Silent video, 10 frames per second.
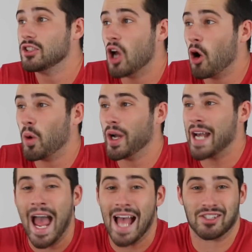No
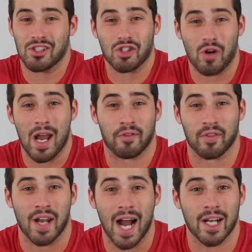one has a giraffe
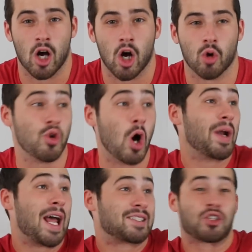in Idaho. No
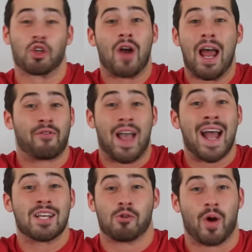one has a
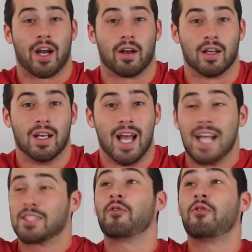giraffe anywhere.
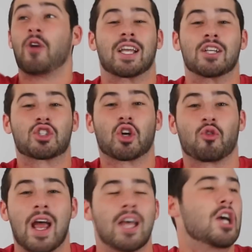It's a fucking
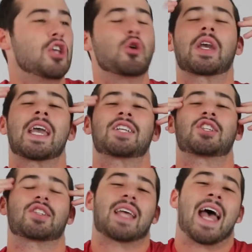giraffe. You can't
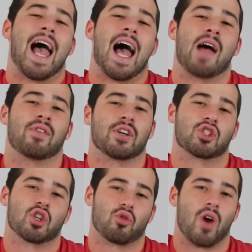just have a
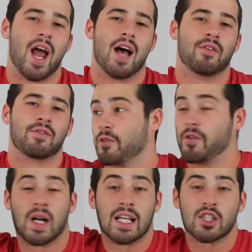giraffe. They're
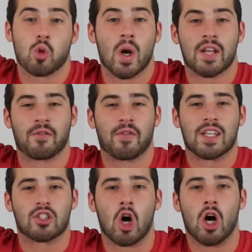fucking 20
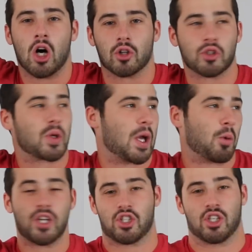feet tall. You can't,
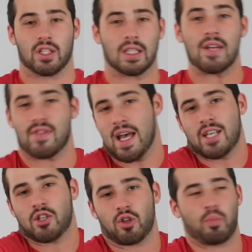what are you just gonna leave
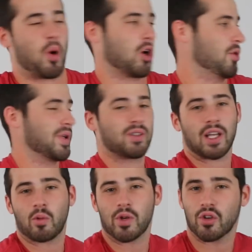that in your apartment
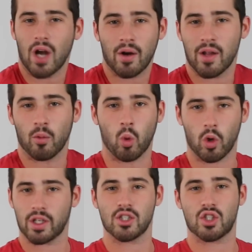like when you're out at
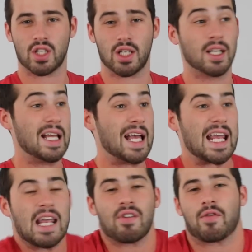work and shit?
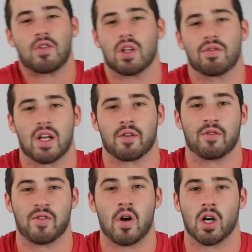Even if you lived on a
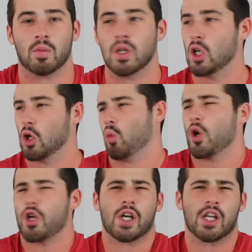farm,
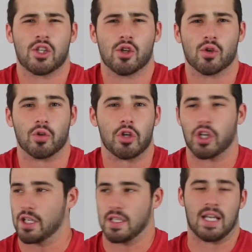what are you gonna do?
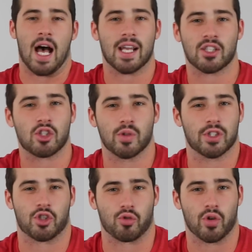You're gonna tie it to
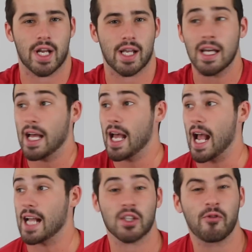a tree?
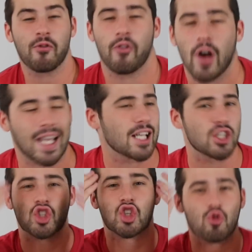It's a
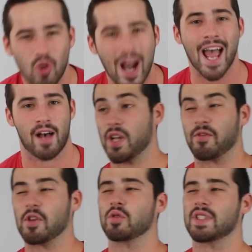fucking giraffe.
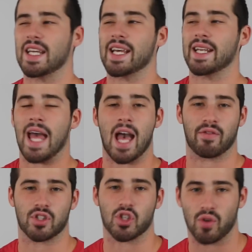if you did
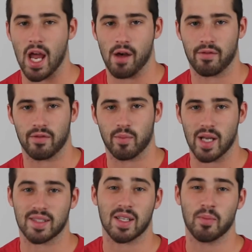have a giraffe
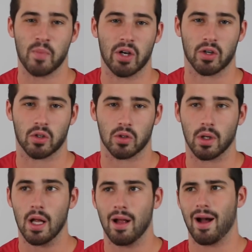by some
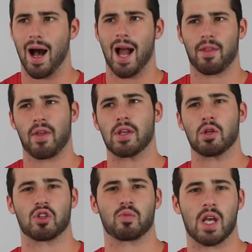miracle, I think
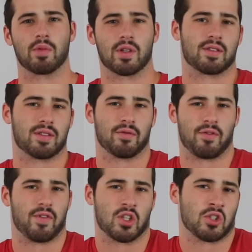you should be able to
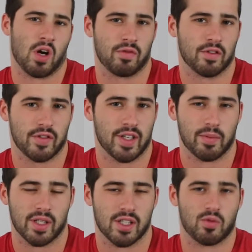fish off of
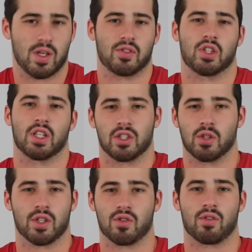it, because what else are you gonna do with a